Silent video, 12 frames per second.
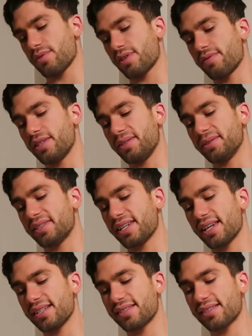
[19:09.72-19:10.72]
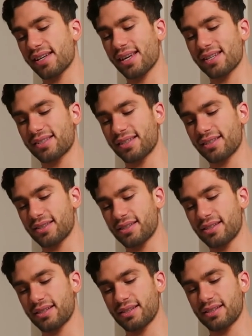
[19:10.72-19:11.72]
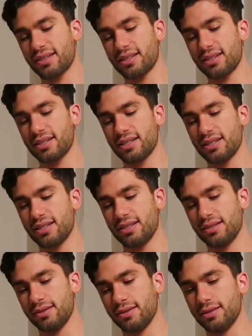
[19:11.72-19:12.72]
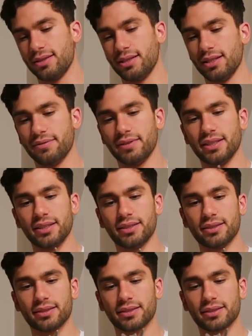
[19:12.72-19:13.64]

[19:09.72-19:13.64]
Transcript: Give it a little taste test. Oh, lovely.